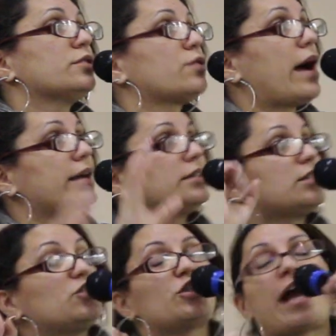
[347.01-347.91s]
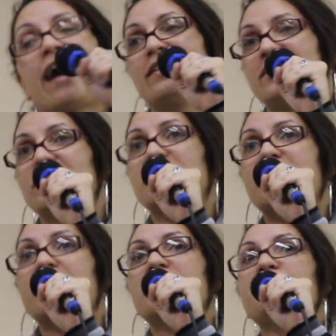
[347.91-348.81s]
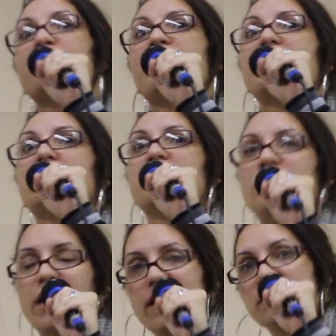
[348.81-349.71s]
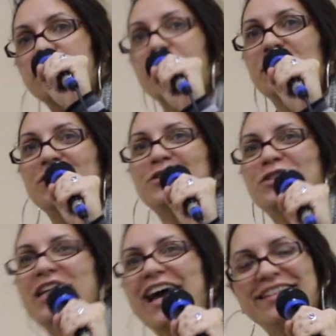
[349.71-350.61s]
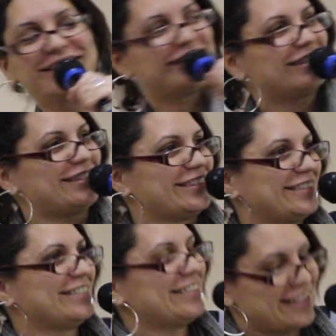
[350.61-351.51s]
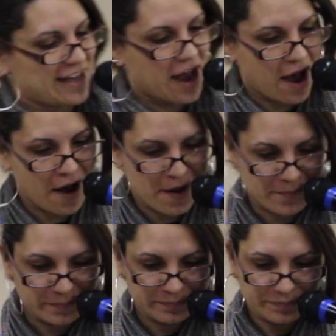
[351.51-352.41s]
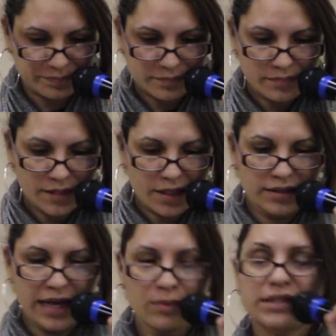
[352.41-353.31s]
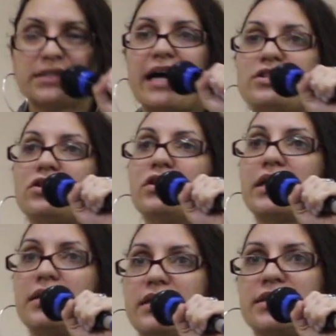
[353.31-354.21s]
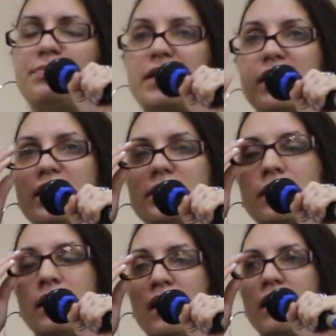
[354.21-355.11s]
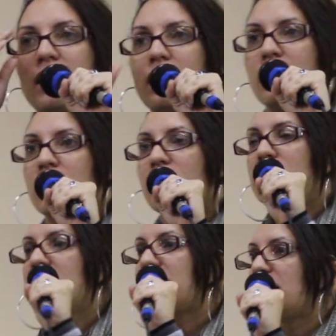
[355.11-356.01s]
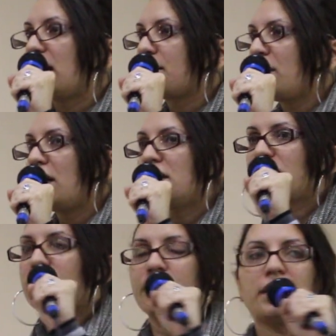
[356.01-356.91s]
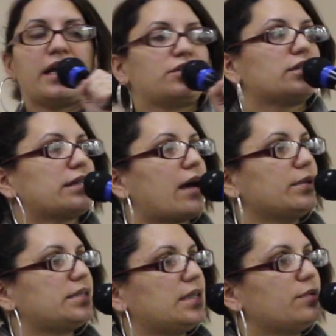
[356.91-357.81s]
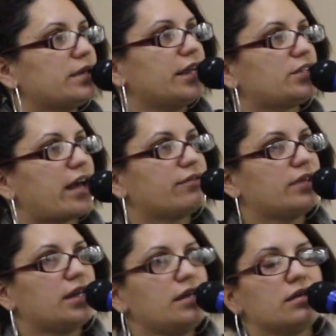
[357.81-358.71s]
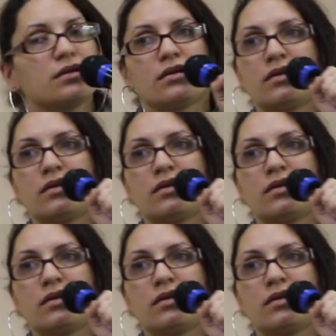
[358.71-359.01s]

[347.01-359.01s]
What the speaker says: So I just challenge, this is an inspirational challenge, that we start to look at this, because the stigma and discrimination that we see with HIV